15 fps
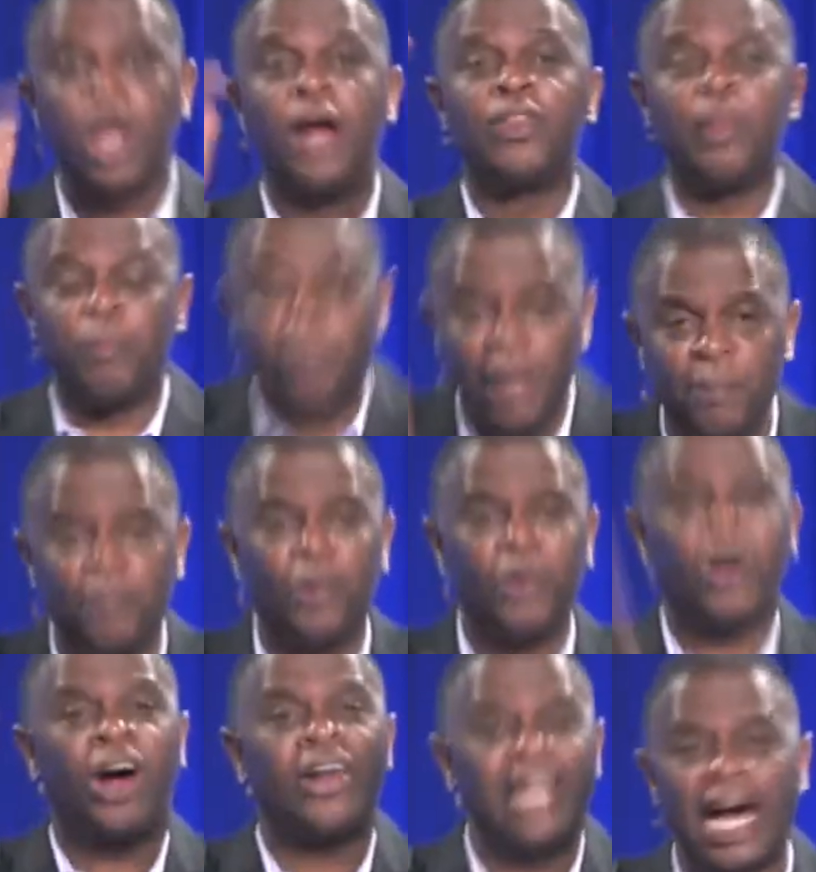the people
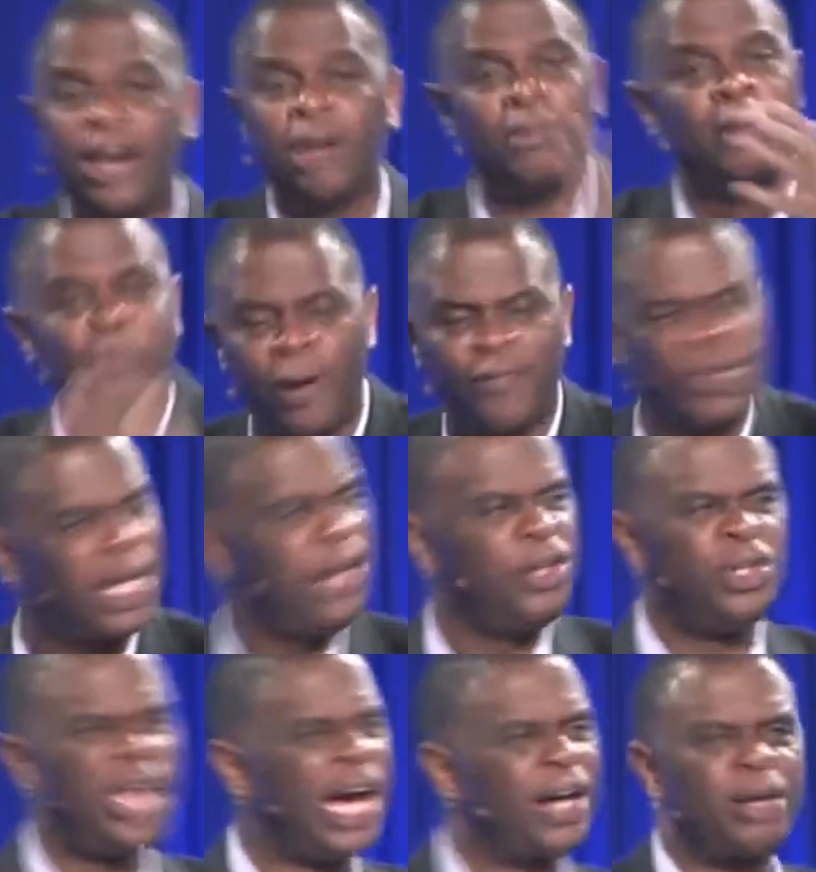are not going to be perfect.
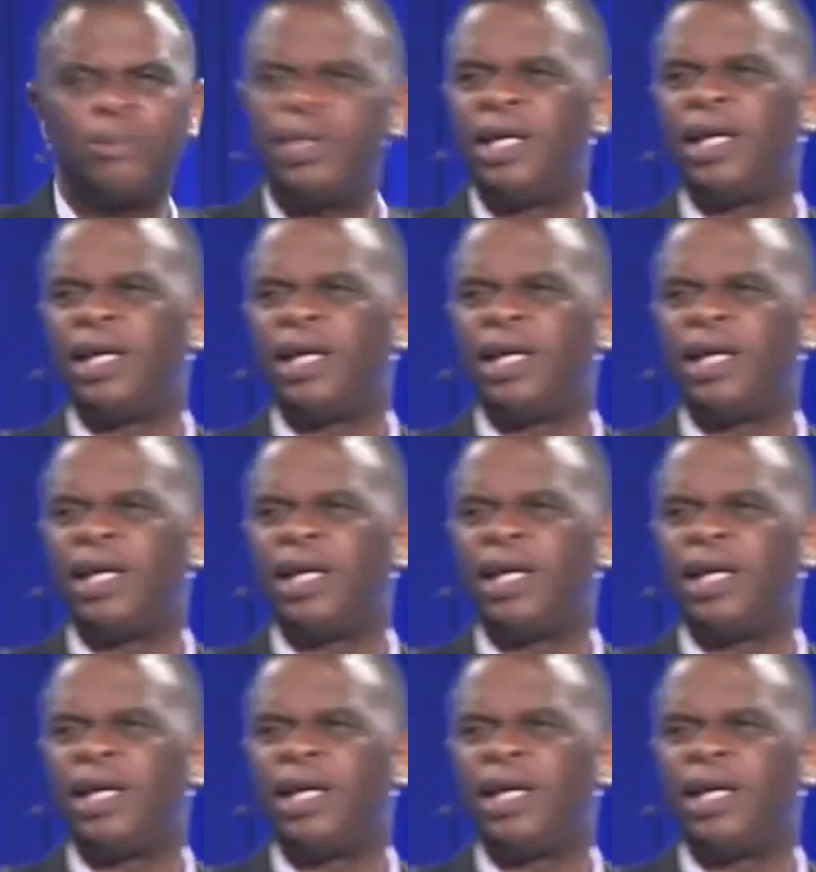You're not going to be in a